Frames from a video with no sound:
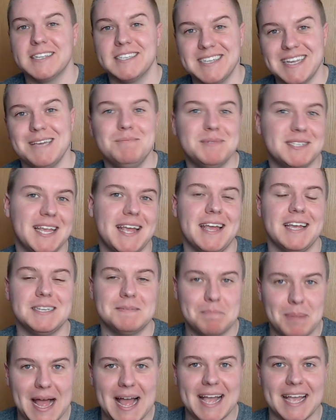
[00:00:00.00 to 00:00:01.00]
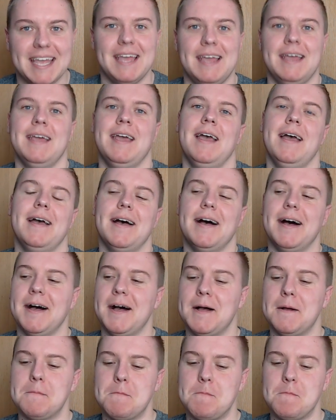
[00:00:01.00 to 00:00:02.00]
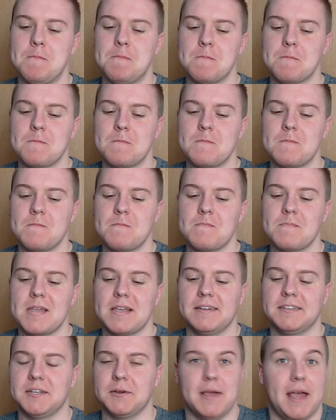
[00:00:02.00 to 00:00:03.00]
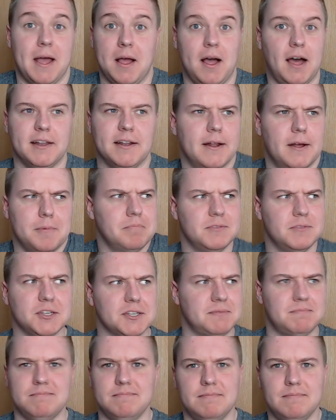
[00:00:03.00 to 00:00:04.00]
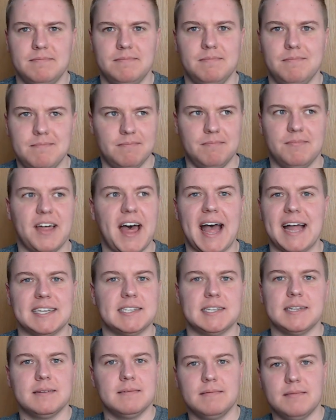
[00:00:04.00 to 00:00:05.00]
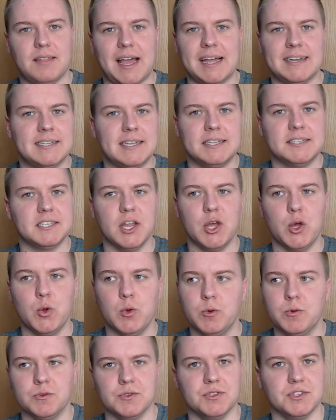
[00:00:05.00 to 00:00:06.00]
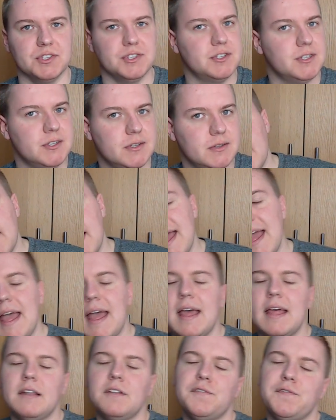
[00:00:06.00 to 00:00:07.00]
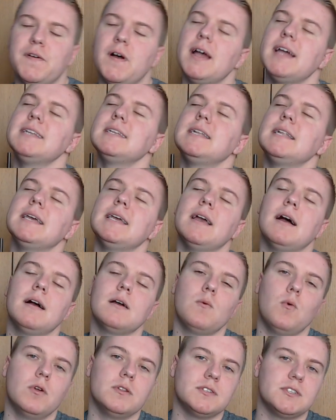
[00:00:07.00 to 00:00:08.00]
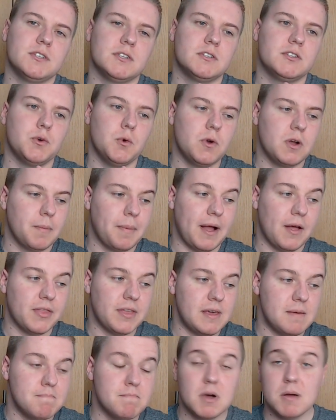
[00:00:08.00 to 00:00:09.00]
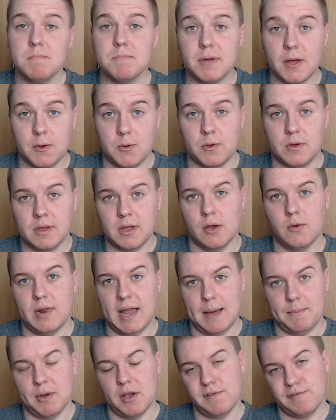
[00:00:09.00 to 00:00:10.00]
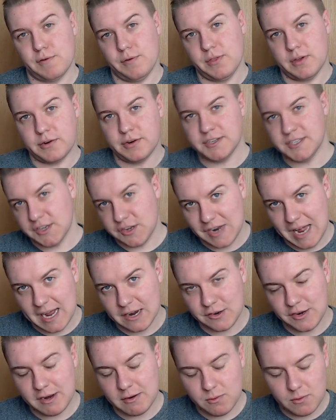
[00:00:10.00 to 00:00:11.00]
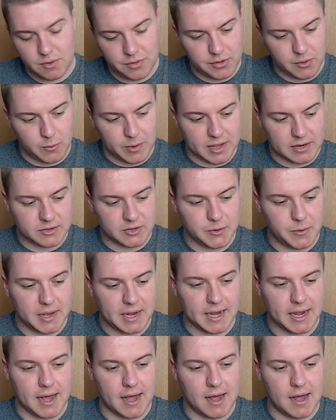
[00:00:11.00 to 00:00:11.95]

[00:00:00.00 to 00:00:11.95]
Team Zit is back. So yeah, I don't know, just that is news. And finally, I want to talk about the Mumbo collab over on the Chris and Jack channel that we are doing.